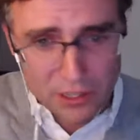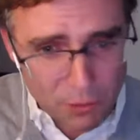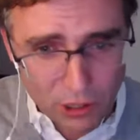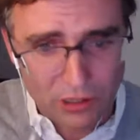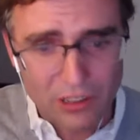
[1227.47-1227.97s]

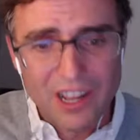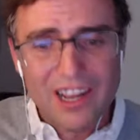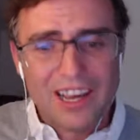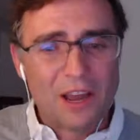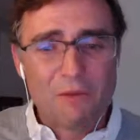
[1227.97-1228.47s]
model,
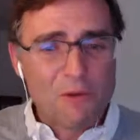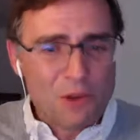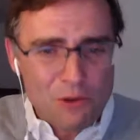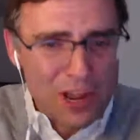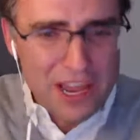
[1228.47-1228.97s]

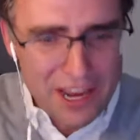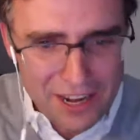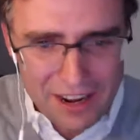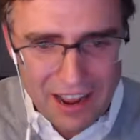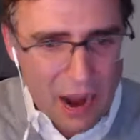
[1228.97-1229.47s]
you
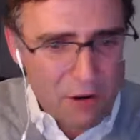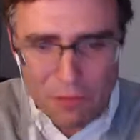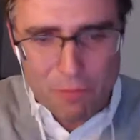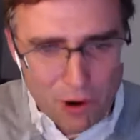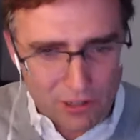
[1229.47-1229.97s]
need out of
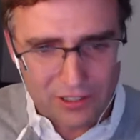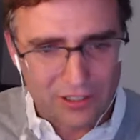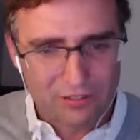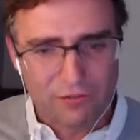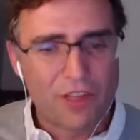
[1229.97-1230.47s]
the
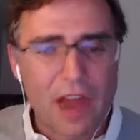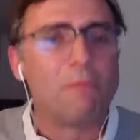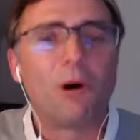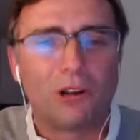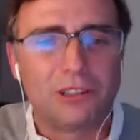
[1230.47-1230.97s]
box for that
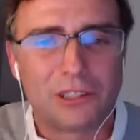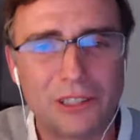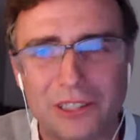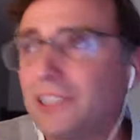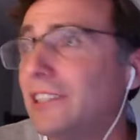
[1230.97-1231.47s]
model
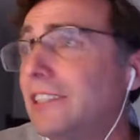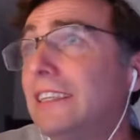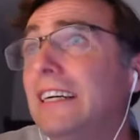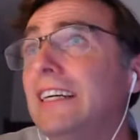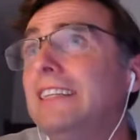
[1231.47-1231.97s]
to
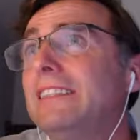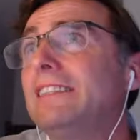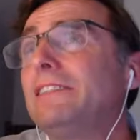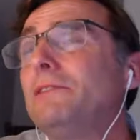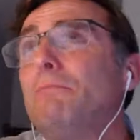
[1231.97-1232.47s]

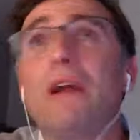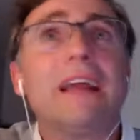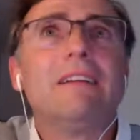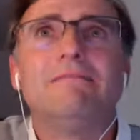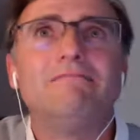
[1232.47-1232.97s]

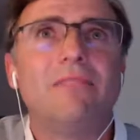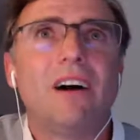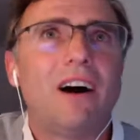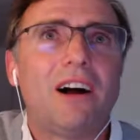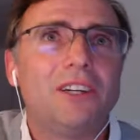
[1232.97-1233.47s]
bring
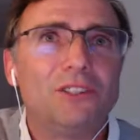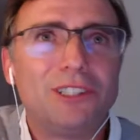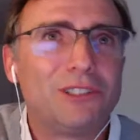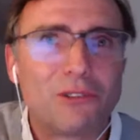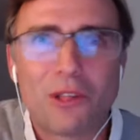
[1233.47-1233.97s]

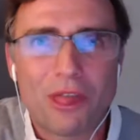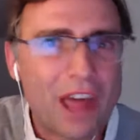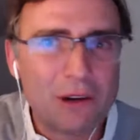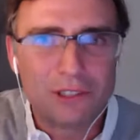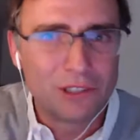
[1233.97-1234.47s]
hundreds of
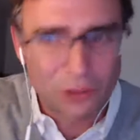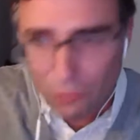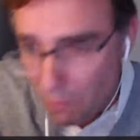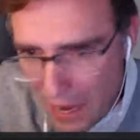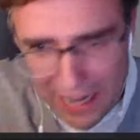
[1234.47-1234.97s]
thousands
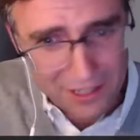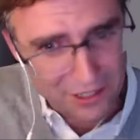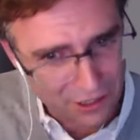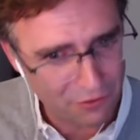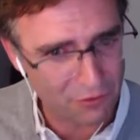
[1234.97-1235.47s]
or
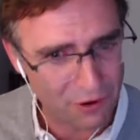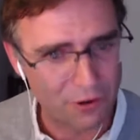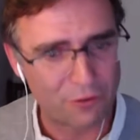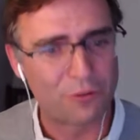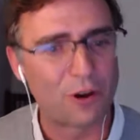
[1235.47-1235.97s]
millions
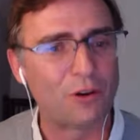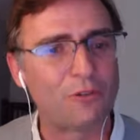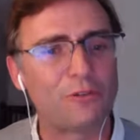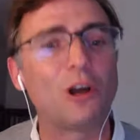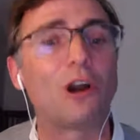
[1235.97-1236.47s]

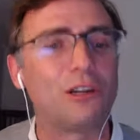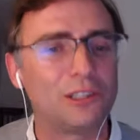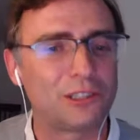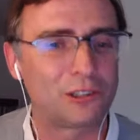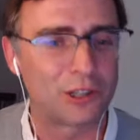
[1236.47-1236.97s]
of
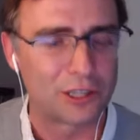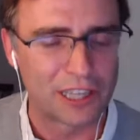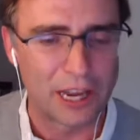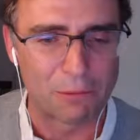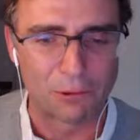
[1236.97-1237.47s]
dollars to the
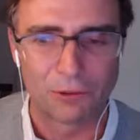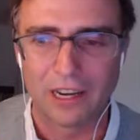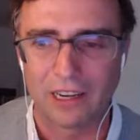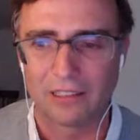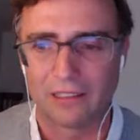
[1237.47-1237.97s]
table,
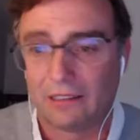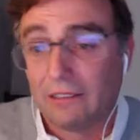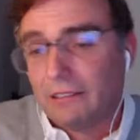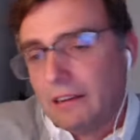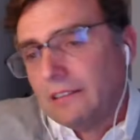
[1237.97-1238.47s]
right? And
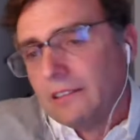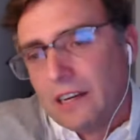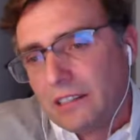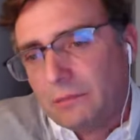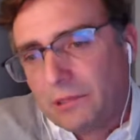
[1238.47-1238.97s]

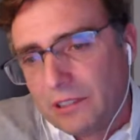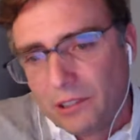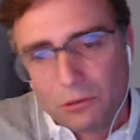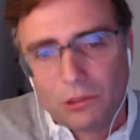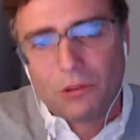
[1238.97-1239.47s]
startups
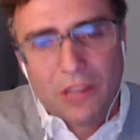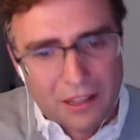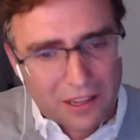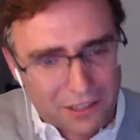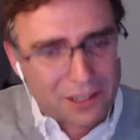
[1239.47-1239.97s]
don't do
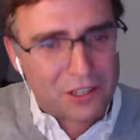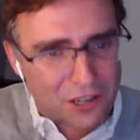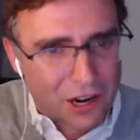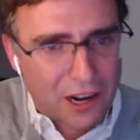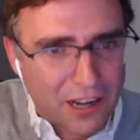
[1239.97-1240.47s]
that. They
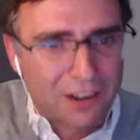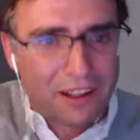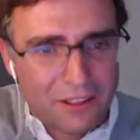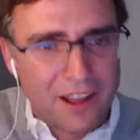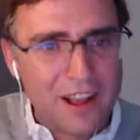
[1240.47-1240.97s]
start little
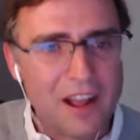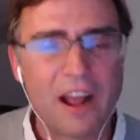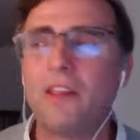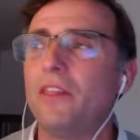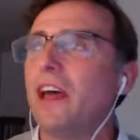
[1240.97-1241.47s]

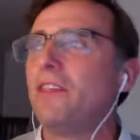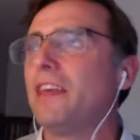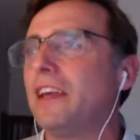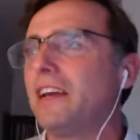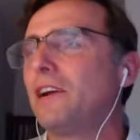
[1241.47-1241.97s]
and
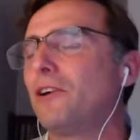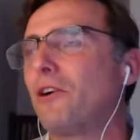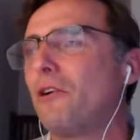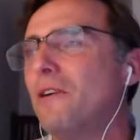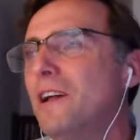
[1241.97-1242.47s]
they can grow.